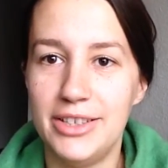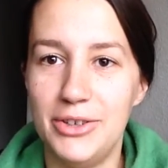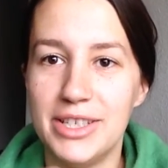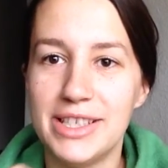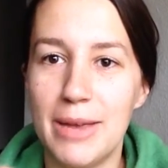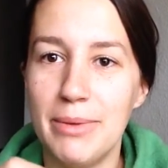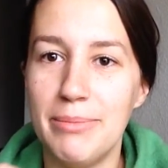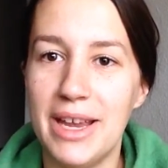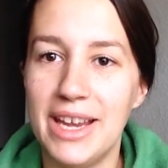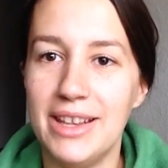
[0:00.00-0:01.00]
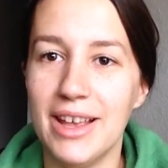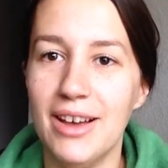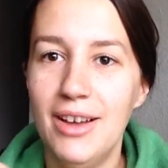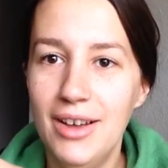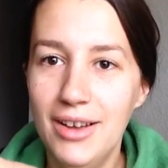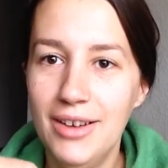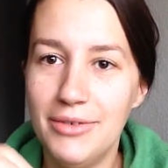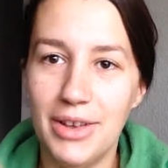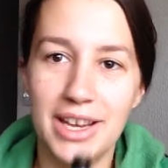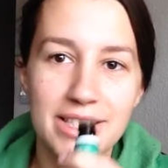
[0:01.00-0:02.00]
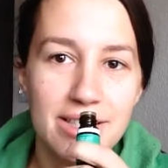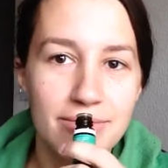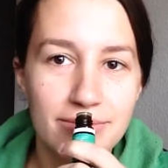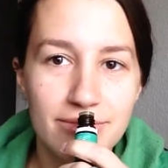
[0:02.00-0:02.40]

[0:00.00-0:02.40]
You can just get me making that face.